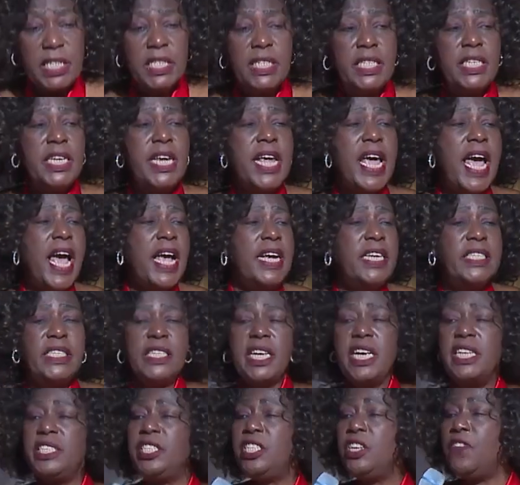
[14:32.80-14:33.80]
This year
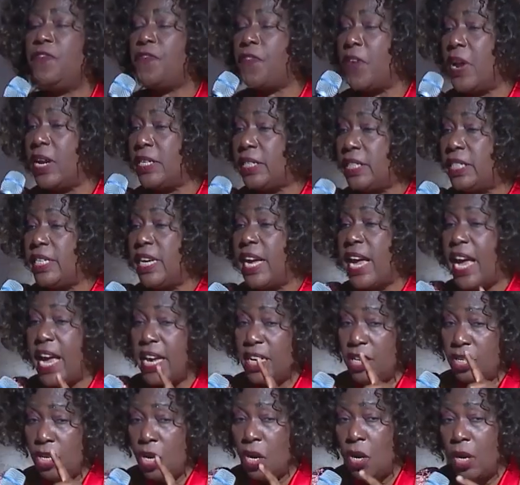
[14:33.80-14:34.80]
is a different
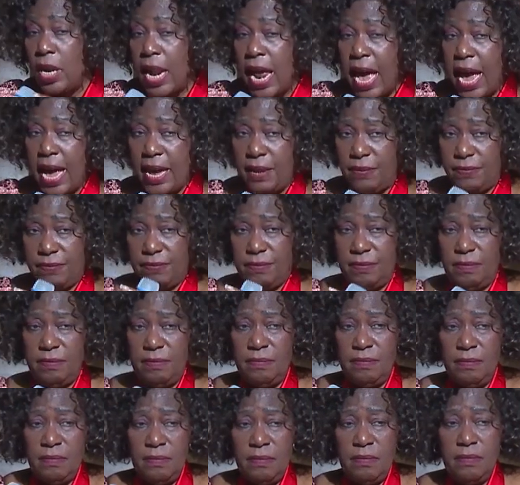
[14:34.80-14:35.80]
year in your life.
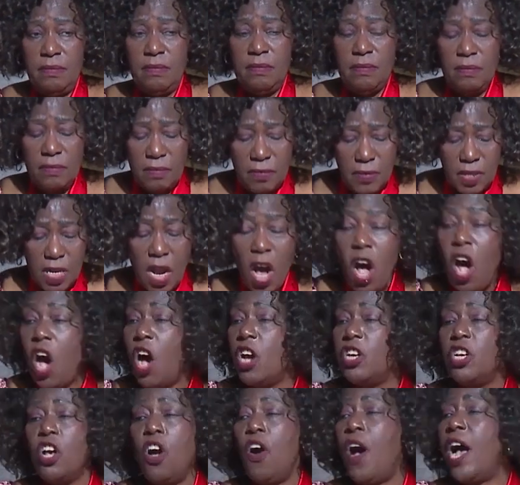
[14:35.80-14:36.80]

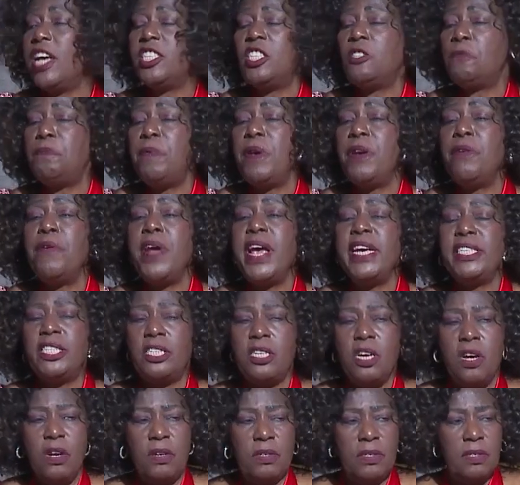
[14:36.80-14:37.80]
All your
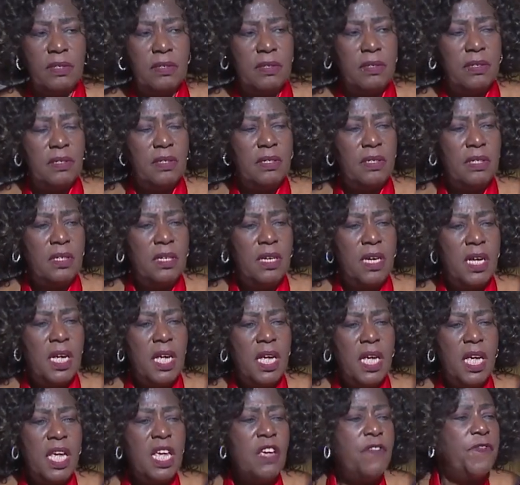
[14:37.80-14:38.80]
aspiration,
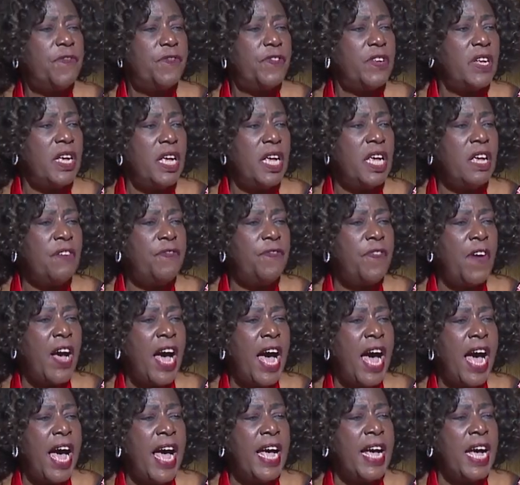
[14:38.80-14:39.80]

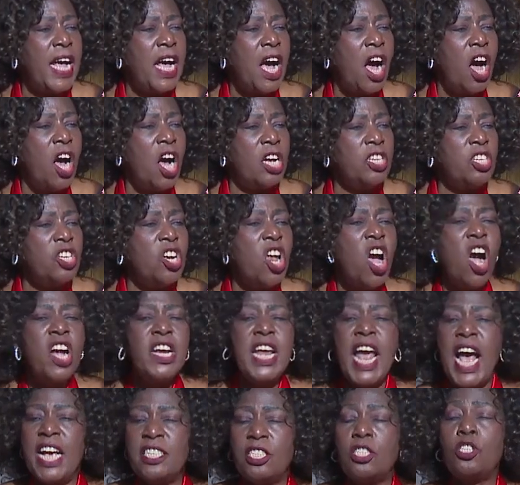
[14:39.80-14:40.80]
if
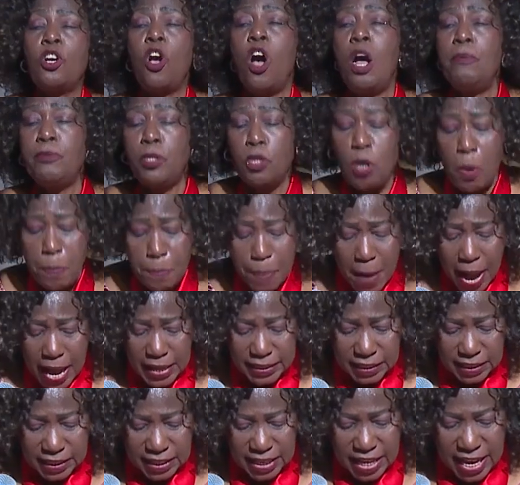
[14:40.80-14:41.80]
none has come to
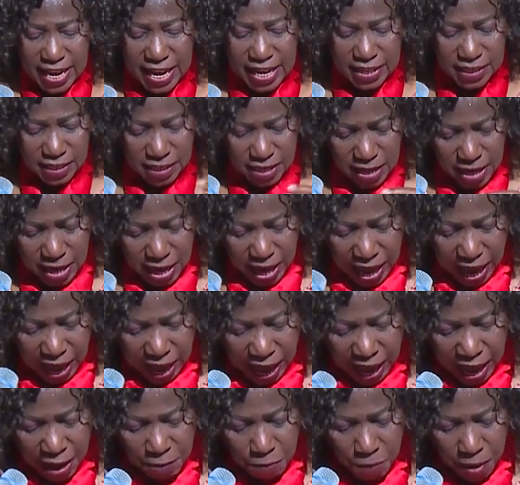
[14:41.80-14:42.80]
pass yet,
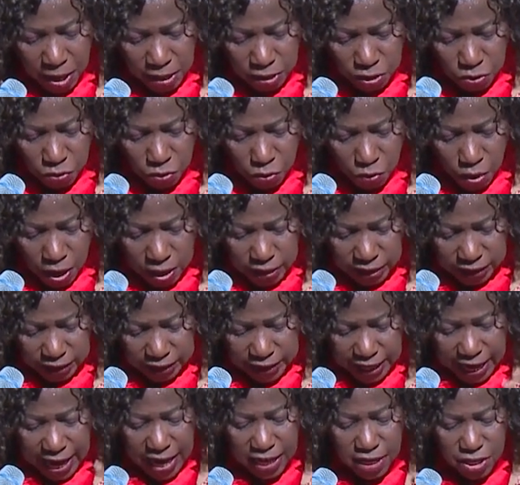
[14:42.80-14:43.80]
I want to
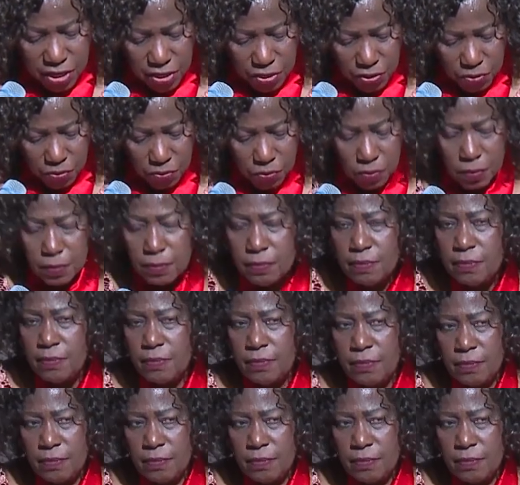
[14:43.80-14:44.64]
tell you,